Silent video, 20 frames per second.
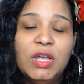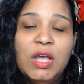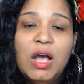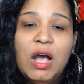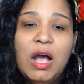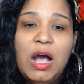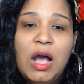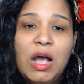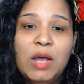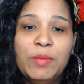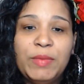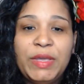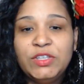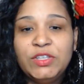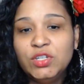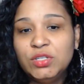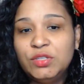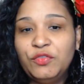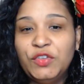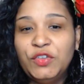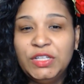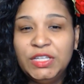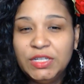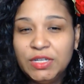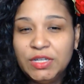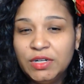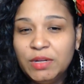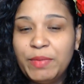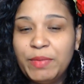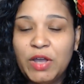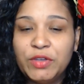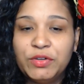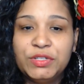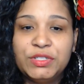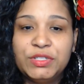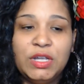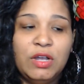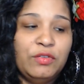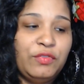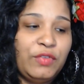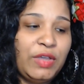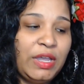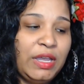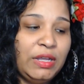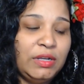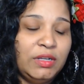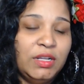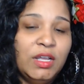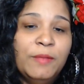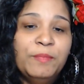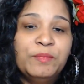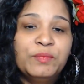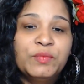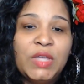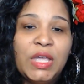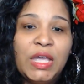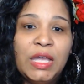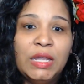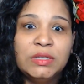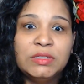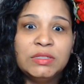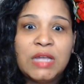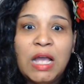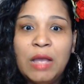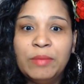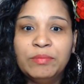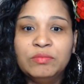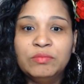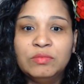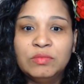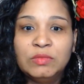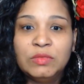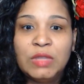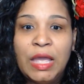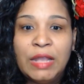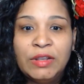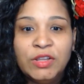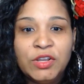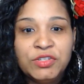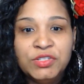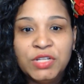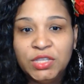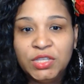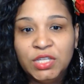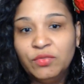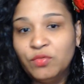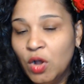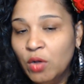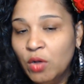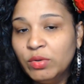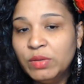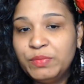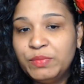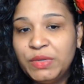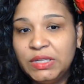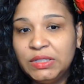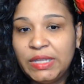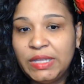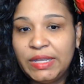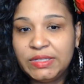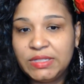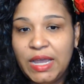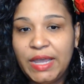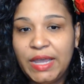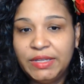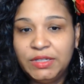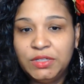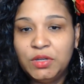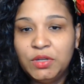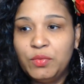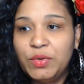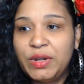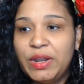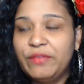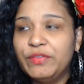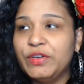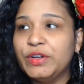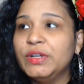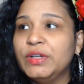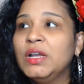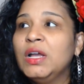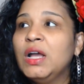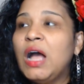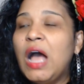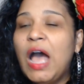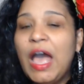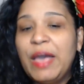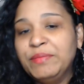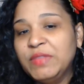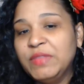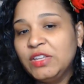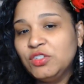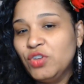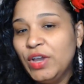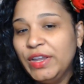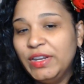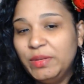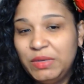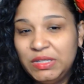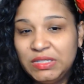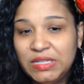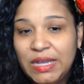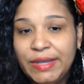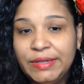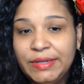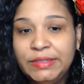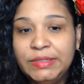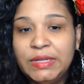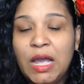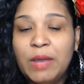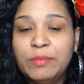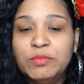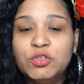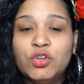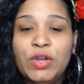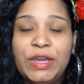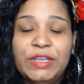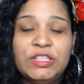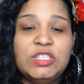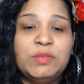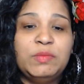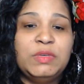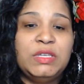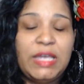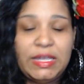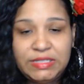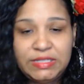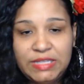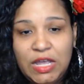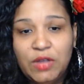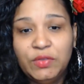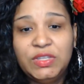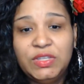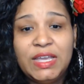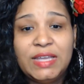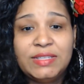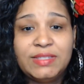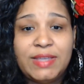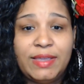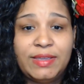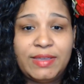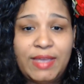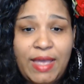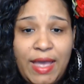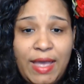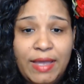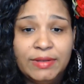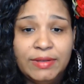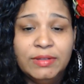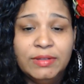and just feeling good about yourself. And there's nothing wrong with being like tiny or whatever. I'm not trying to be tiny. I'm trying to be as healthy as I can